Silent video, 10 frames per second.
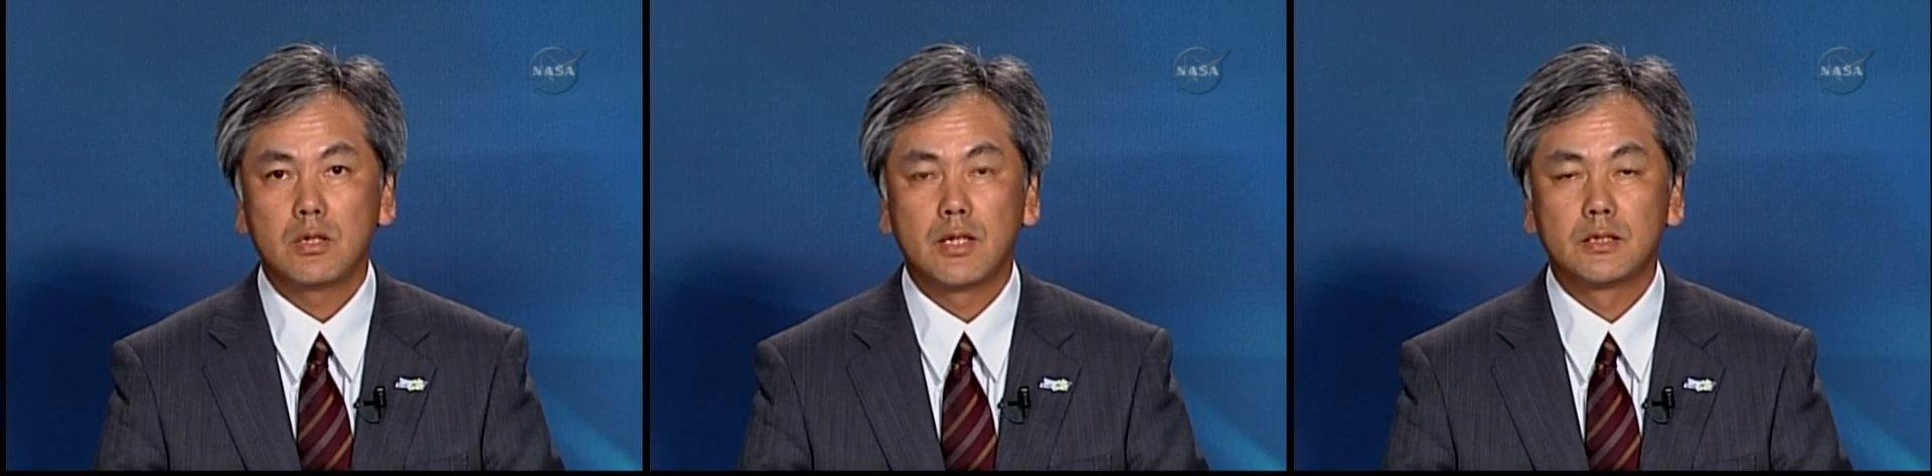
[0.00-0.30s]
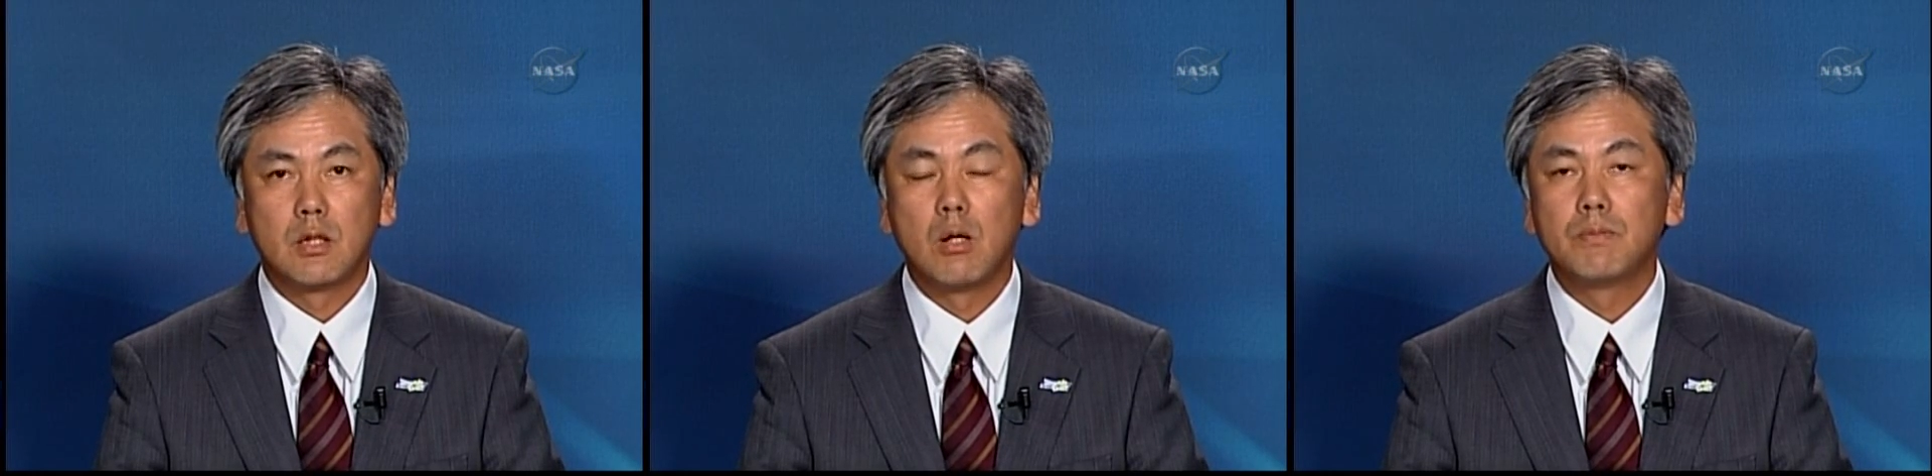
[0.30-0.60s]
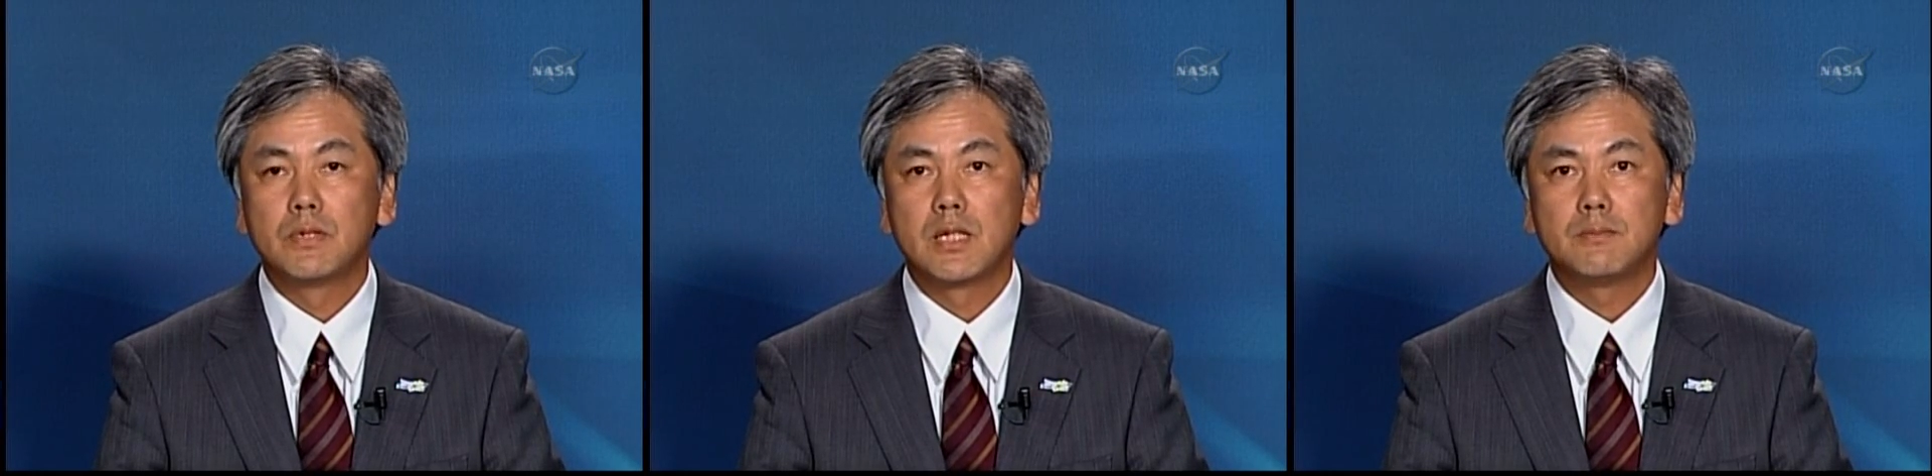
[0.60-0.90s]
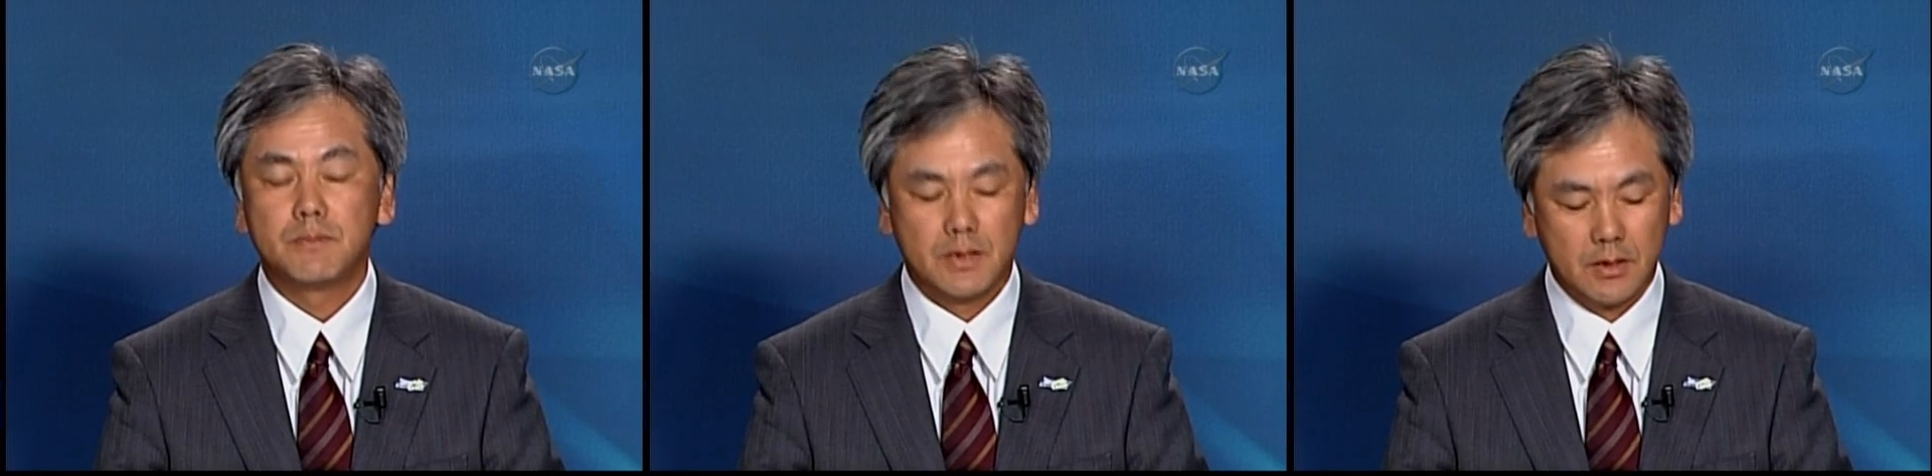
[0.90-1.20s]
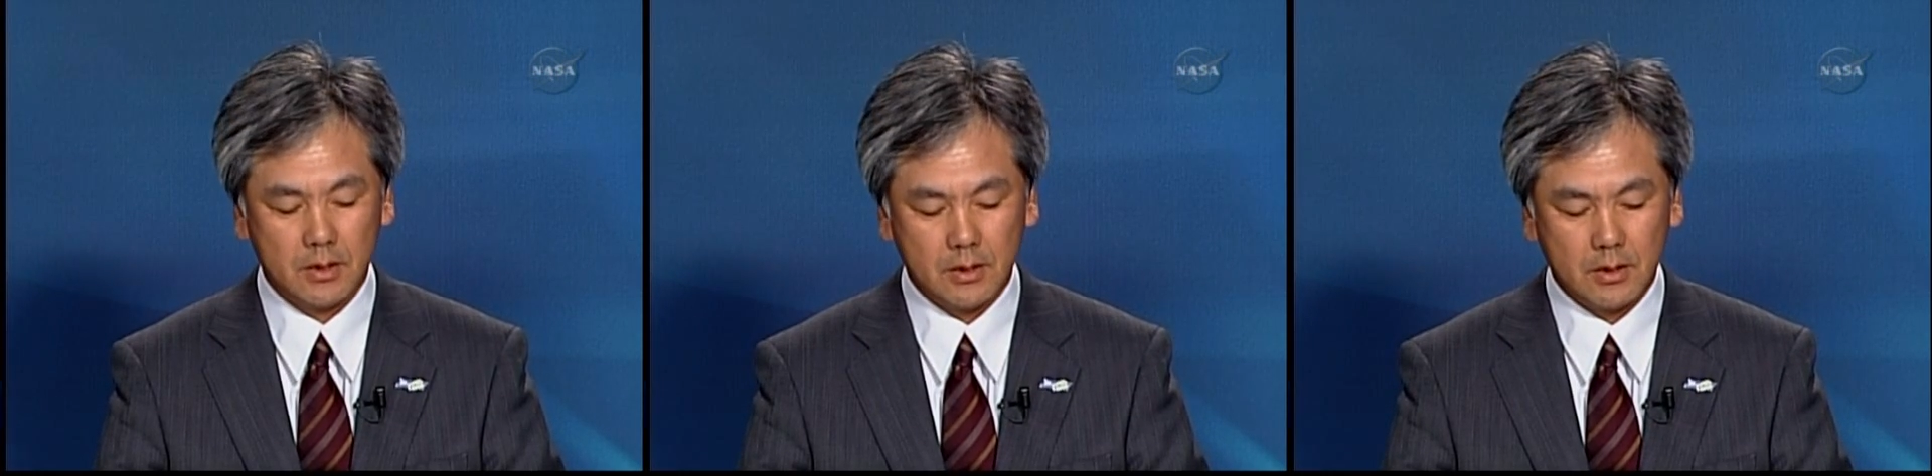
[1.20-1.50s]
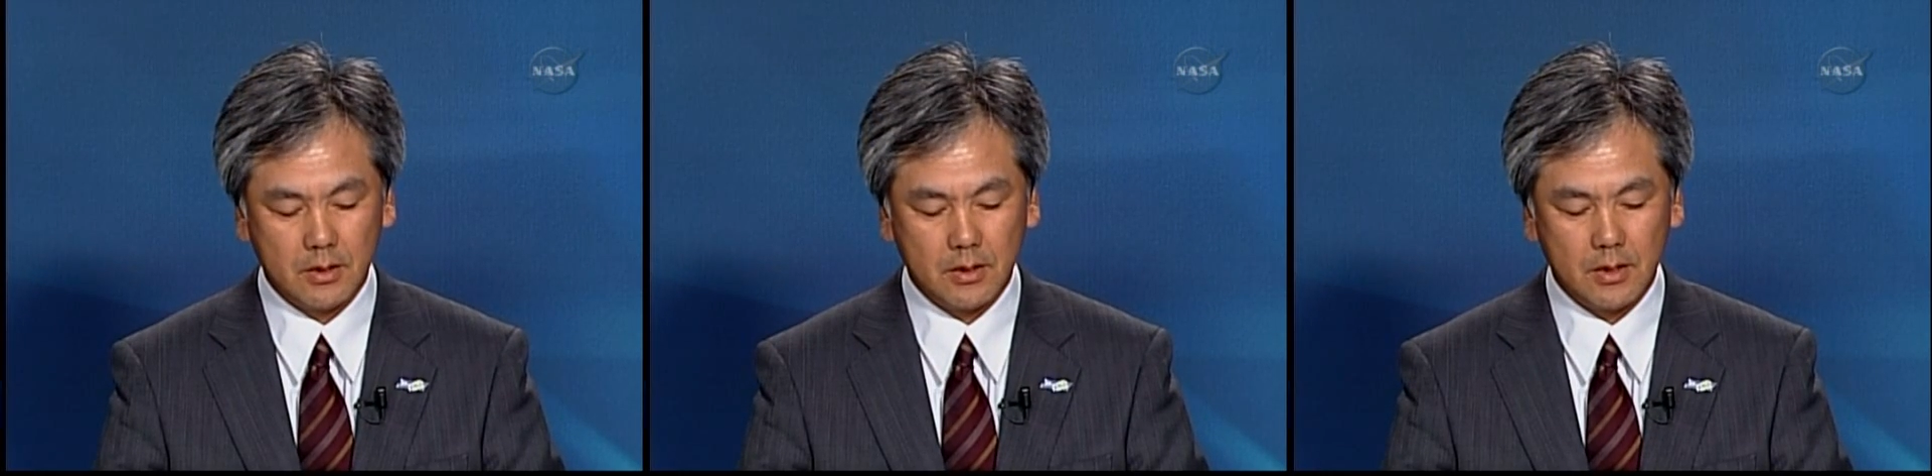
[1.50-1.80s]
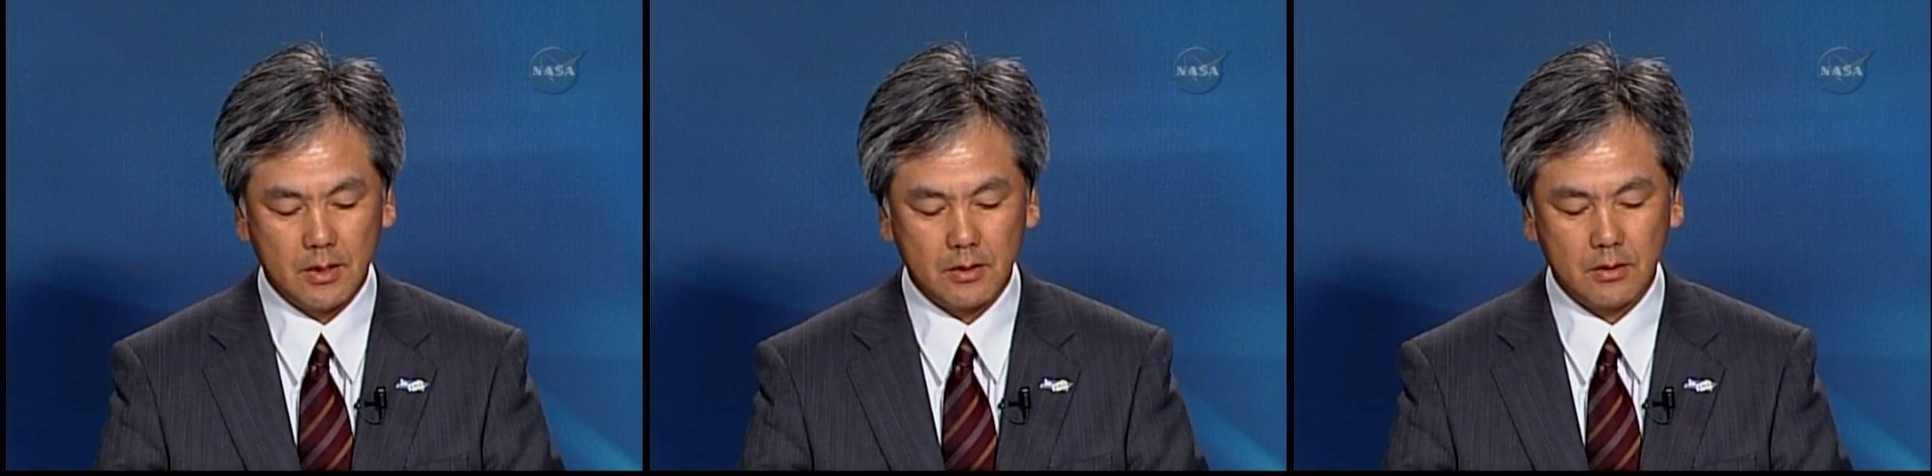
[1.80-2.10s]
has opened up
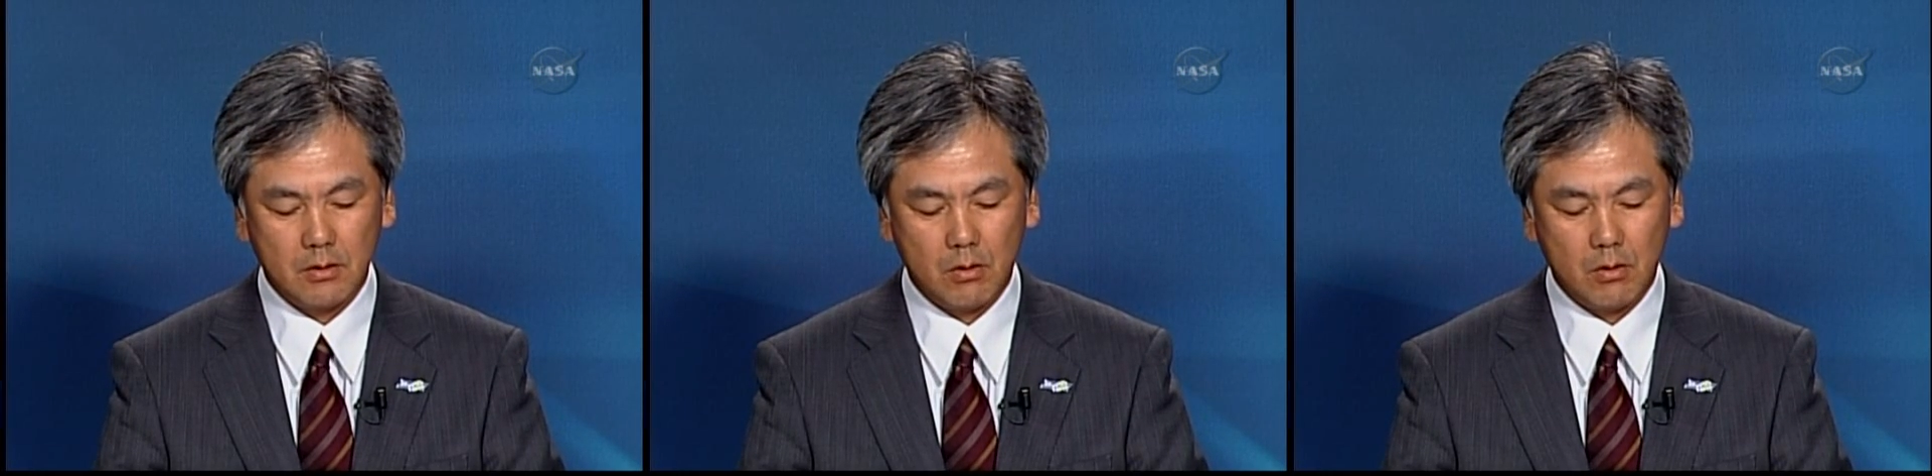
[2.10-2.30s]
the